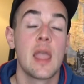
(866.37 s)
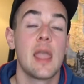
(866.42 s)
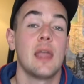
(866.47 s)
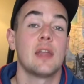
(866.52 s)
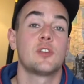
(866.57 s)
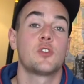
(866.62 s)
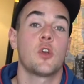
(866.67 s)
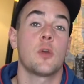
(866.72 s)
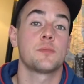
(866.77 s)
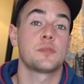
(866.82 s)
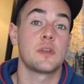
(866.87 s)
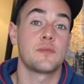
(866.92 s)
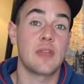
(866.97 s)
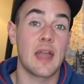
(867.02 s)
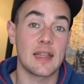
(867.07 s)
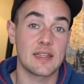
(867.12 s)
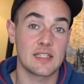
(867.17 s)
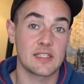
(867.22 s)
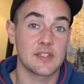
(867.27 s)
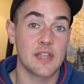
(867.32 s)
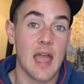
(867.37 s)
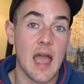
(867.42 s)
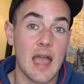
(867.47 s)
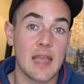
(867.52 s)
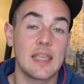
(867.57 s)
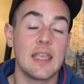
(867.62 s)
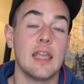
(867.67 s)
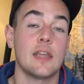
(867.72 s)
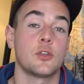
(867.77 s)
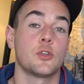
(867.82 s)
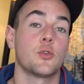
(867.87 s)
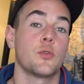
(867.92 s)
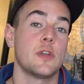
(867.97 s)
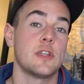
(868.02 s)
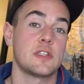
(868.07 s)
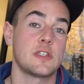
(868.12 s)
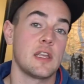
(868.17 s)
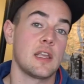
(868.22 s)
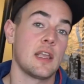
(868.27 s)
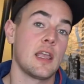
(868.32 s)
in terms of that stock
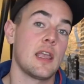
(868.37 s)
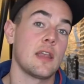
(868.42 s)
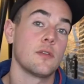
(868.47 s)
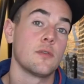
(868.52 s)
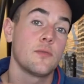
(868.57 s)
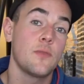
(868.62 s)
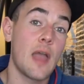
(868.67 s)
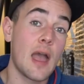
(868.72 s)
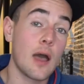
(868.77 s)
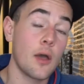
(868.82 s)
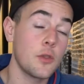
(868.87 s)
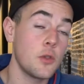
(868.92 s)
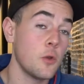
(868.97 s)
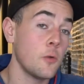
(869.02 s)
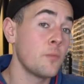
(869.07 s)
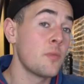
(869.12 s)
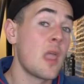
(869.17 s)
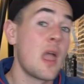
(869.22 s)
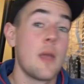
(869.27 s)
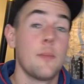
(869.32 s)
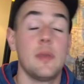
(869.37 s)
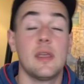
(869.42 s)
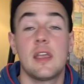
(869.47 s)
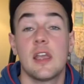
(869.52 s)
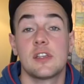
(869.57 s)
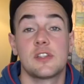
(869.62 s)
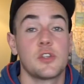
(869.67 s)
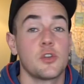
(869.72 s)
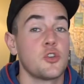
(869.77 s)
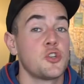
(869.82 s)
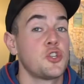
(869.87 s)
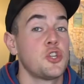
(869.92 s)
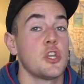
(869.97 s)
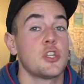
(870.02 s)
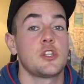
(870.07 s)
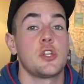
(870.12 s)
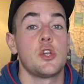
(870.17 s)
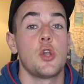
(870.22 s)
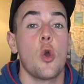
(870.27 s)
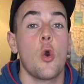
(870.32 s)
increasing in value because there's
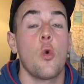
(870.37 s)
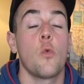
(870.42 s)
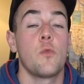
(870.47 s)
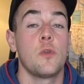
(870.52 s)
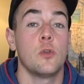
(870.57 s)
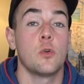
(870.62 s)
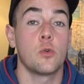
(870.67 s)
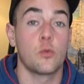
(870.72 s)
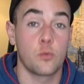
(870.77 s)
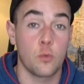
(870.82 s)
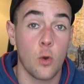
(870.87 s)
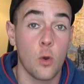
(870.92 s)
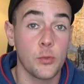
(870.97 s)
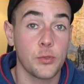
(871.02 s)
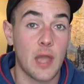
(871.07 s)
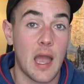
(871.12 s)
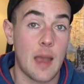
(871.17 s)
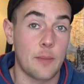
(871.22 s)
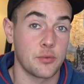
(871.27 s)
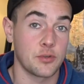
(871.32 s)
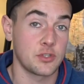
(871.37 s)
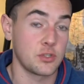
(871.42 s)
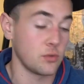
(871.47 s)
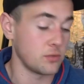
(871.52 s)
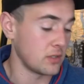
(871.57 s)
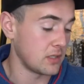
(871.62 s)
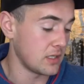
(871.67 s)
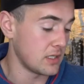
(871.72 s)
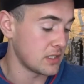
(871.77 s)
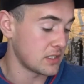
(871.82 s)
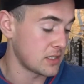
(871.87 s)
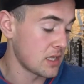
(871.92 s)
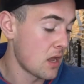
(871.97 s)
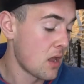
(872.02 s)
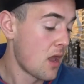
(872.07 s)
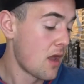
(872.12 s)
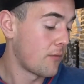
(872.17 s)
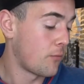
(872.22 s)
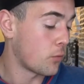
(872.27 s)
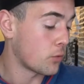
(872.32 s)
just no real growth opportunities
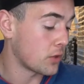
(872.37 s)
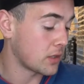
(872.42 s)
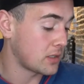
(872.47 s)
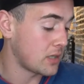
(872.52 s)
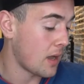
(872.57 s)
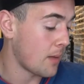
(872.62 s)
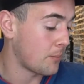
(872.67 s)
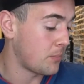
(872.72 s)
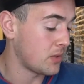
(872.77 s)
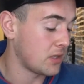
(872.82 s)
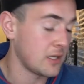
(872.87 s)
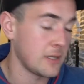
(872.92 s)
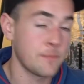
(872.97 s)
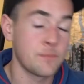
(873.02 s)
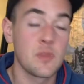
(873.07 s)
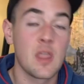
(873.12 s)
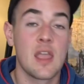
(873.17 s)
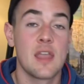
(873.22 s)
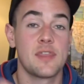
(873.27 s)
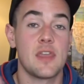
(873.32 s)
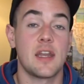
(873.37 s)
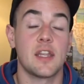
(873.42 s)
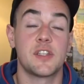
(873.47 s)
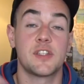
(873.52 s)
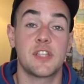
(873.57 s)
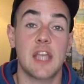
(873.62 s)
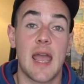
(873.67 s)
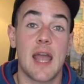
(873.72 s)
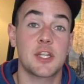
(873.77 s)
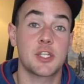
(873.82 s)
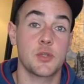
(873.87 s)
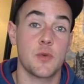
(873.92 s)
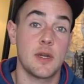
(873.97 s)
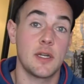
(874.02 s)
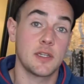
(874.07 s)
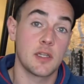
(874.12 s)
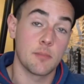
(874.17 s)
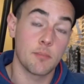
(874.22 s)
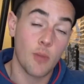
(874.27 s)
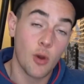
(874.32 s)
for a company that has
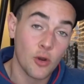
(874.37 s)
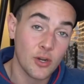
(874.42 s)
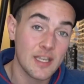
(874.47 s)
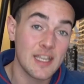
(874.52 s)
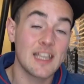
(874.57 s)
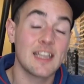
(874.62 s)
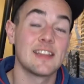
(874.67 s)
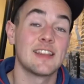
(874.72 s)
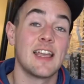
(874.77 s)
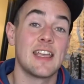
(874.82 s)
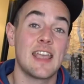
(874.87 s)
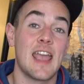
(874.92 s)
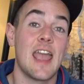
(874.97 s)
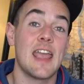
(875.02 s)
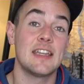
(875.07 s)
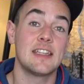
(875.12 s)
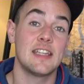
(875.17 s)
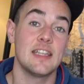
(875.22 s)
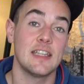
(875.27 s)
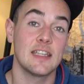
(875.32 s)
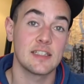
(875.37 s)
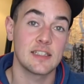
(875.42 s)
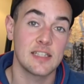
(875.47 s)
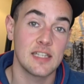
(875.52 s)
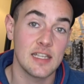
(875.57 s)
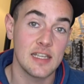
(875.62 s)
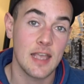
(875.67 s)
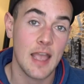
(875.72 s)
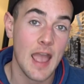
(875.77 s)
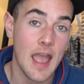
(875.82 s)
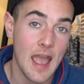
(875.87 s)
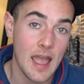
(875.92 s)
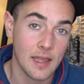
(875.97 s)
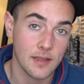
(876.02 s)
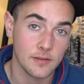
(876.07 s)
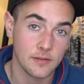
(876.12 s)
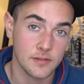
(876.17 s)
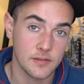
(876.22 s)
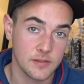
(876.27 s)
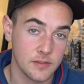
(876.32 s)
saturated the market like at&t
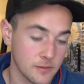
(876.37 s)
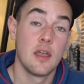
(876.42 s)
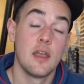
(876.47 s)
has.